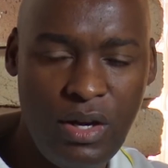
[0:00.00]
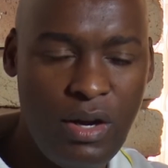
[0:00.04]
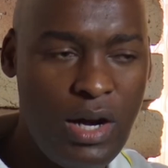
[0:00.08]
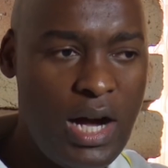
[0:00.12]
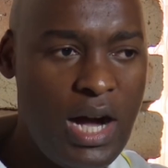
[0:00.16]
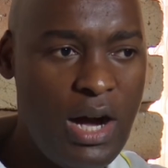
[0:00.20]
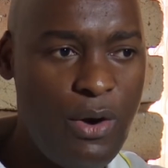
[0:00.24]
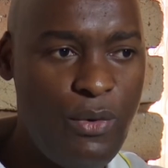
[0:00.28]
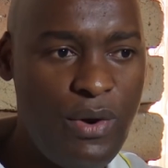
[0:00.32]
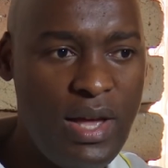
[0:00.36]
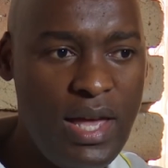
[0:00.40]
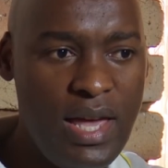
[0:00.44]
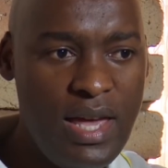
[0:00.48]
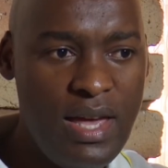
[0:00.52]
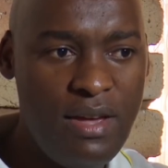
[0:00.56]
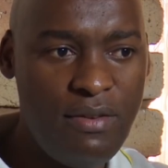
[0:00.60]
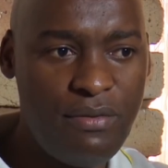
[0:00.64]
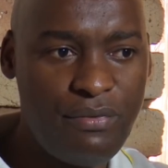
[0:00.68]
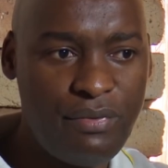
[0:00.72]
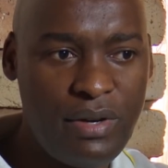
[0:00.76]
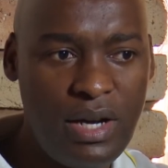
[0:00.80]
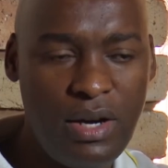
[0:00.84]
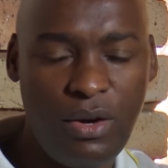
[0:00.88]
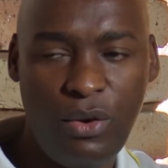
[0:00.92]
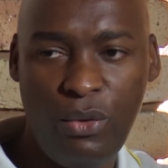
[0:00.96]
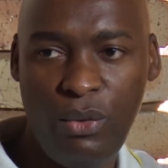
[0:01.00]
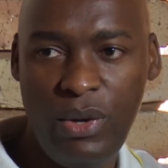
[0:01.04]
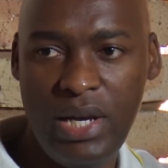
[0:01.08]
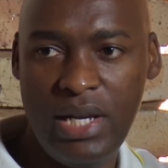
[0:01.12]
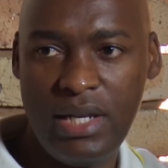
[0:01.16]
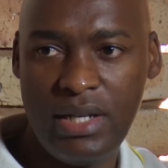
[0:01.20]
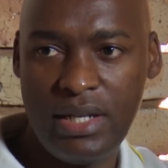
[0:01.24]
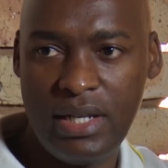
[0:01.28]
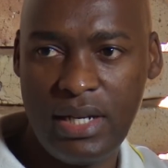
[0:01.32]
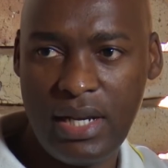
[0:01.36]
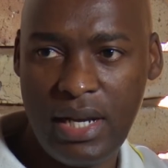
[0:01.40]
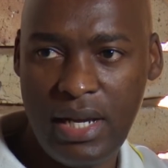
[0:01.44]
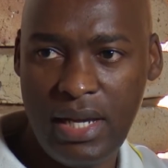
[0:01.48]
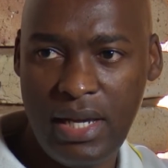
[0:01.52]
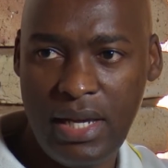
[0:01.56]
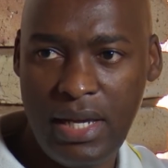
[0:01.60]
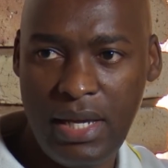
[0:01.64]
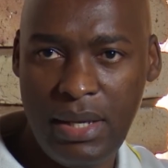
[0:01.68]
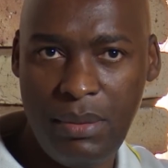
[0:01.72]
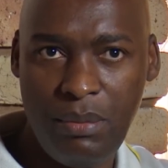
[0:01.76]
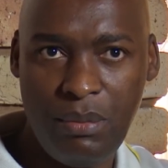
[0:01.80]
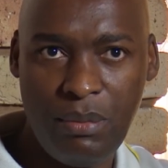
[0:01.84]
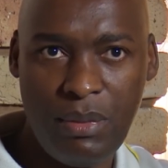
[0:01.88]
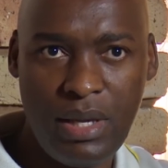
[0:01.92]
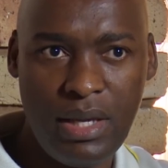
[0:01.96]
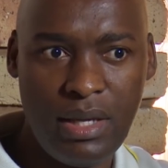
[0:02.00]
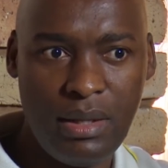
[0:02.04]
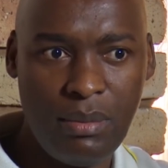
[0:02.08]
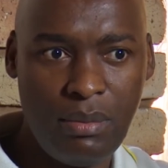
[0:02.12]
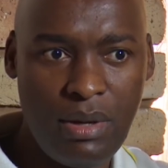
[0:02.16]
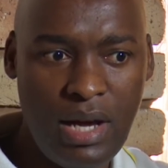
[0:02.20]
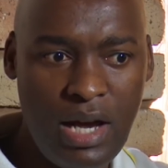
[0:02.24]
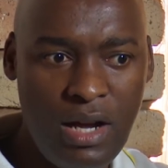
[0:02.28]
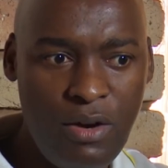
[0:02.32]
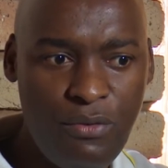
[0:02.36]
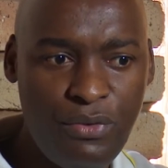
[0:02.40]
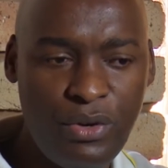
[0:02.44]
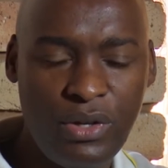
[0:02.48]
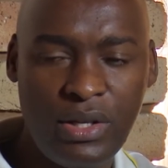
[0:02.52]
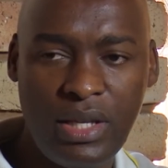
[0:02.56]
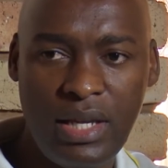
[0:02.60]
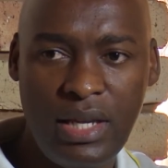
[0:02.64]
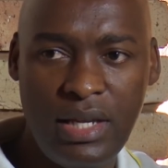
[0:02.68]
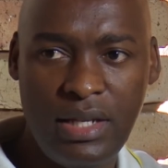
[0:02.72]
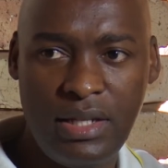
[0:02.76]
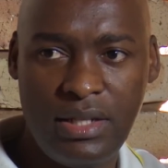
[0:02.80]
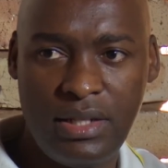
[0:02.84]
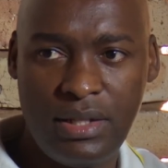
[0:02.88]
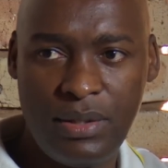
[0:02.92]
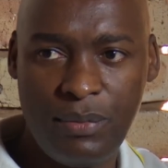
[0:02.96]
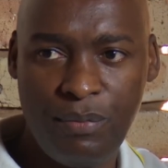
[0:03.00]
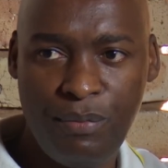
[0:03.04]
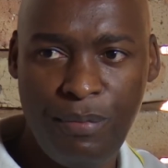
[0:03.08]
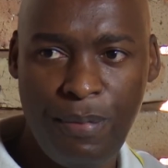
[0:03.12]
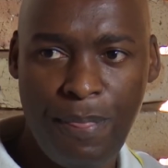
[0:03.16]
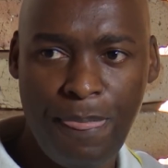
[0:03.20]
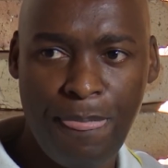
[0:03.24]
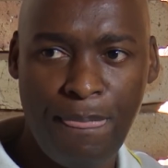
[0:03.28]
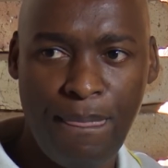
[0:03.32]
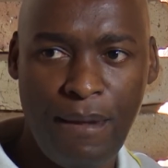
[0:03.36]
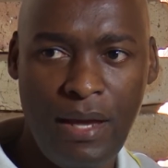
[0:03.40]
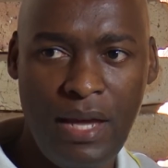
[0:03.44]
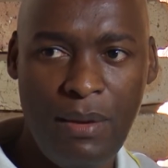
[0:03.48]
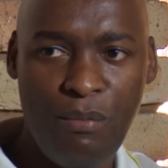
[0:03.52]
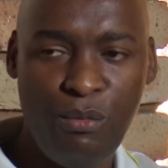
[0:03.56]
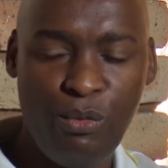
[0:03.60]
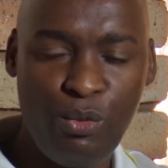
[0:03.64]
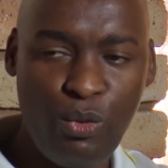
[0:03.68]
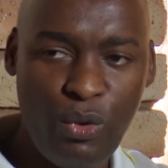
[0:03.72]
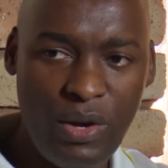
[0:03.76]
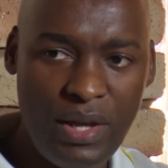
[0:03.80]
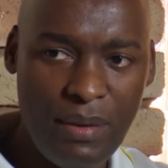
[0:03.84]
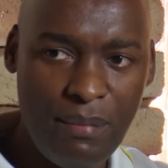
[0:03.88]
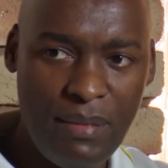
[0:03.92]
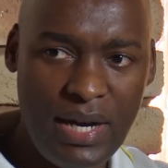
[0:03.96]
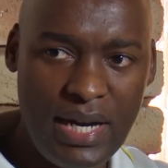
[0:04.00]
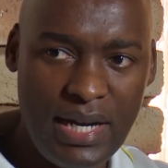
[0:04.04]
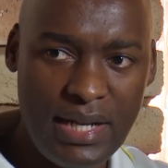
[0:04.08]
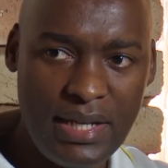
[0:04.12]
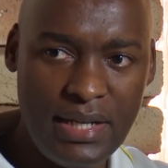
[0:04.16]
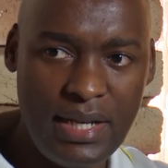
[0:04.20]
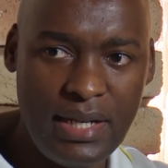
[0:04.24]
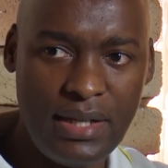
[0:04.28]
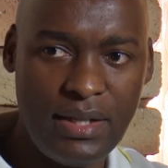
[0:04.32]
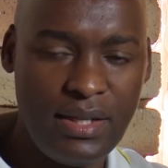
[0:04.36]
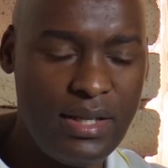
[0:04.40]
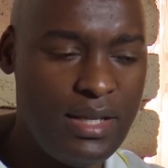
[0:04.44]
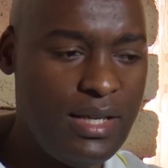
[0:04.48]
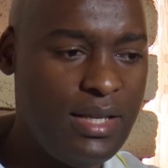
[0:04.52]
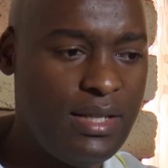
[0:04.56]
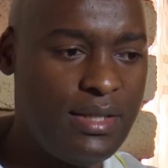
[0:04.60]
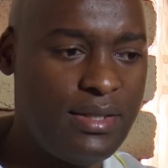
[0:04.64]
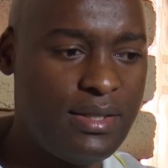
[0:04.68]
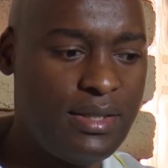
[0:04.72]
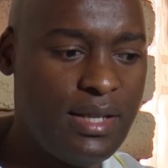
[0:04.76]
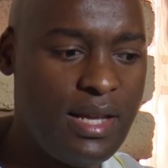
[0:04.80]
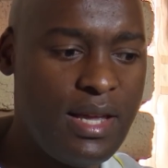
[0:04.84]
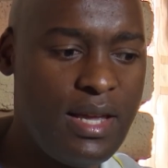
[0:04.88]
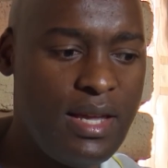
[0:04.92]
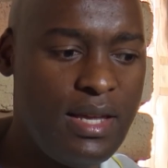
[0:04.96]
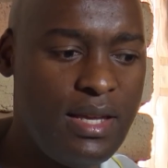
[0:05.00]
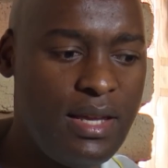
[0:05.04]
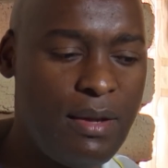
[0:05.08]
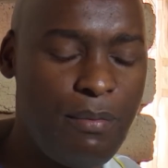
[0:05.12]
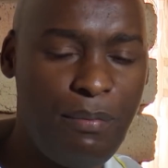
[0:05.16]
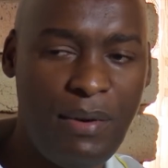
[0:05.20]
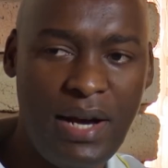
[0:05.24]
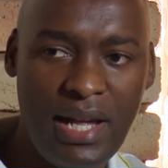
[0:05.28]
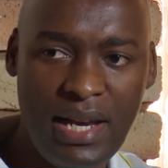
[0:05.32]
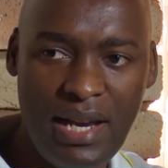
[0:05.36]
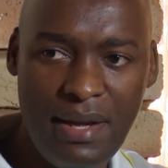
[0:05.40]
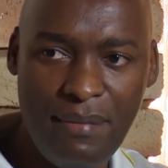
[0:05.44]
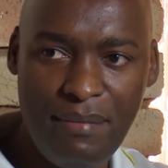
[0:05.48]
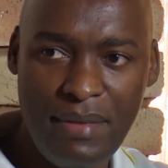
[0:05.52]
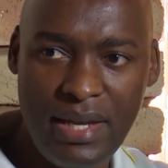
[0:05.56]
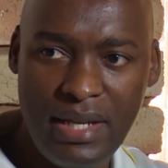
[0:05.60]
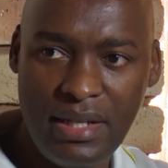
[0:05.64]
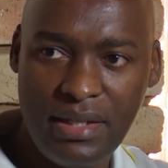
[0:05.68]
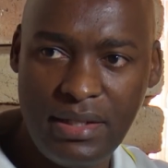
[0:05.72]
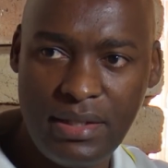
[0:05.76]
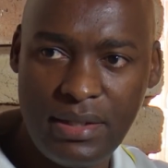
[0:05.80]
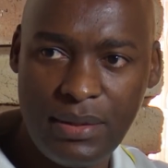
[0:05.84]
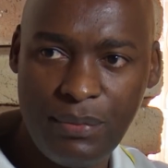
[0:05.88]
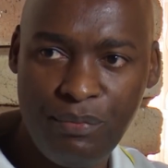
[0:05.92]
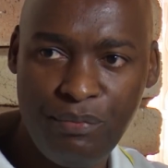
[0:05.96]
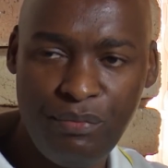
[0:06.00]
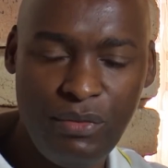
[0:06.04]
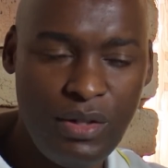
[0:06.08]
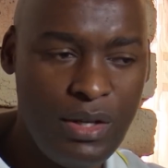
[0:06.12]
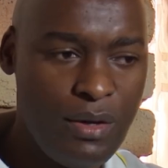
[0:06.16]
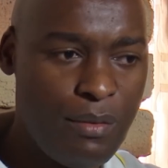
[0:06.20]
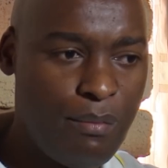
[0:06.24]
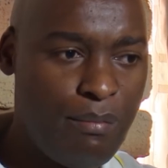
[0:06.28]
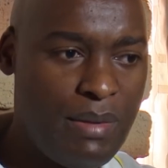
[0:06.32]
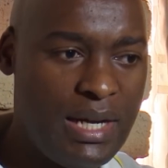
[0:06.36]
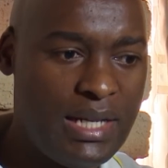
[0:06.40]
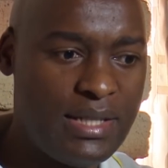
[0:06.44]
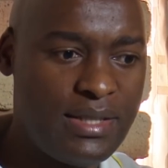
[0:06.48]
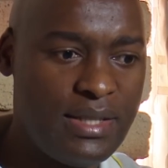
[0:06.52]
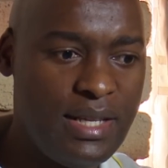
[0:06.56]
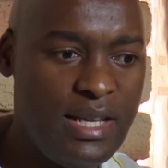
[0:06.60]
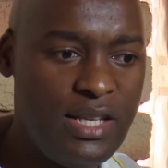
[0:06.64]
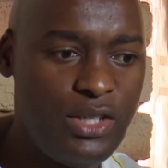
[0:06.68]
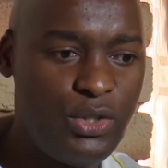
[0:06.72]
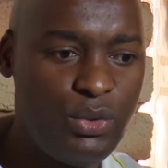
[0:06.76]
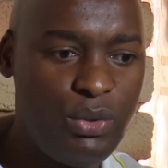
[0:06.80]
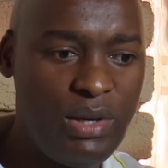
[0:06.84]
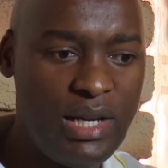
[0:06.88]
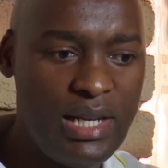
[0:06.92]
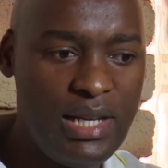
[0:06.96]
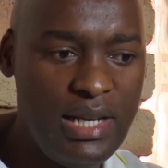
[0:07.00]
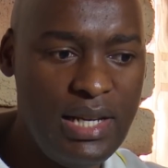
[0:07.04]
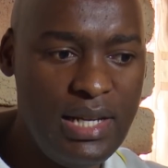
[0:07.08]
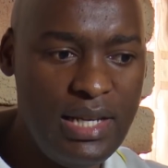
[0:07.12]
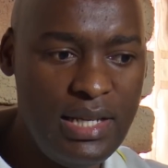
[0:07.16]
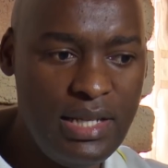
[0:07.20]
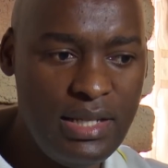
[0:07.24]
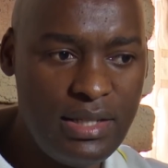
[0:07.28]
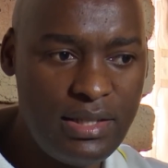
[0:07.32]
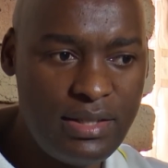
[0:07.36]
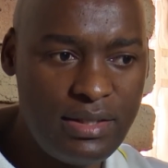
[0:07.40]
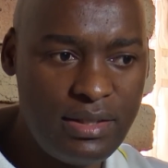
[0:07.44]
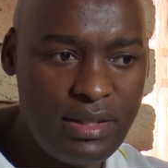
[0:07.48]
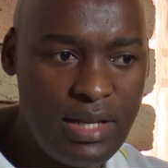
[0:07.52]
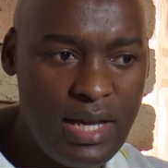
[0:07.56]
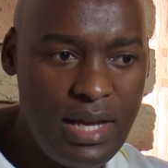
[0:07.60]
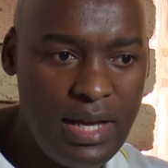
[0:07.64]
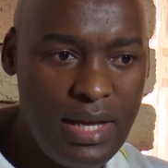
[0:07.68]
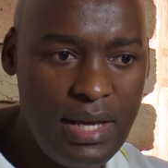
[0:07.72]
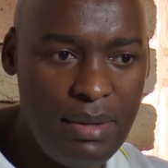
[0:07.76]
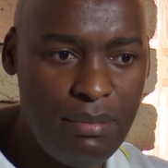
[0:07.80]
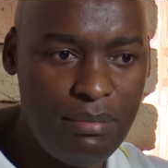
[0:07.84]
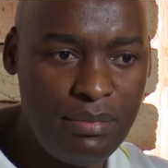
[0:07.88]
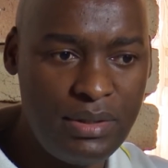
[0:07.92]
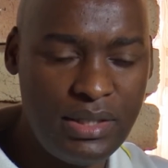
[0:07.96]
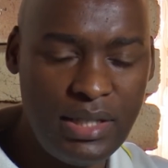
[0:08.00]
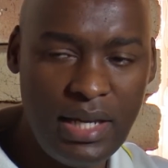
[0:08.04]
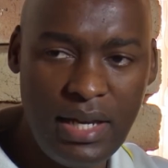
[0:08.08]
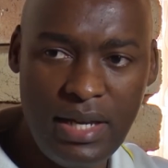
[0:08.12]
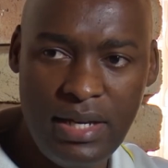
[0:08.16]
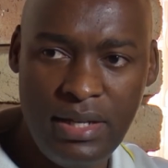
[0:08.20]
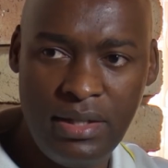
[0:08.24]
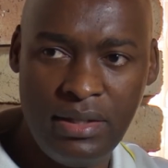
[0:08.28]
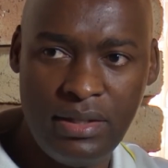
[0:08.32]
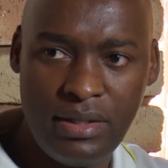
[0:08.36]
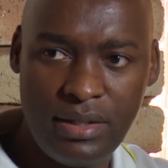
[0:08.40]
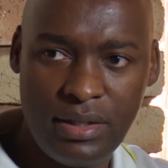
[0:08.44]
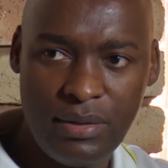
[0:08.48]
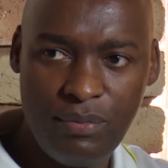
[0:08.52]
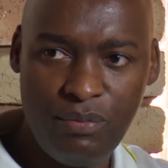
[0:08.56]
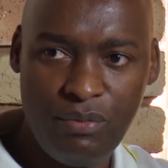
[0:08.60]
However, when Advocate Mkhwebane is saying Parliament must actually change